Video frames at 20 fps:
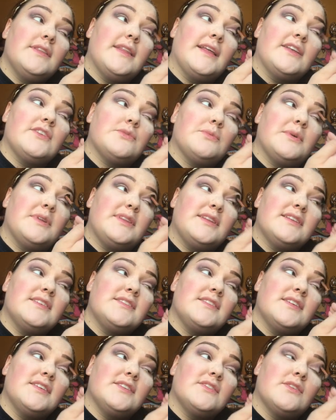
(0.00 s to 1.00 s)
That's what
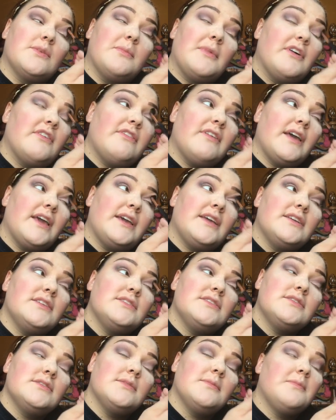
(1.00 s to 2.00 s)
this is on my
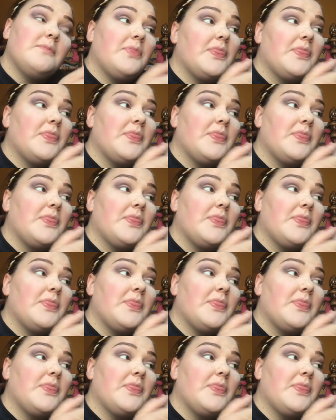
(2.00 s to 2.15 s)
face.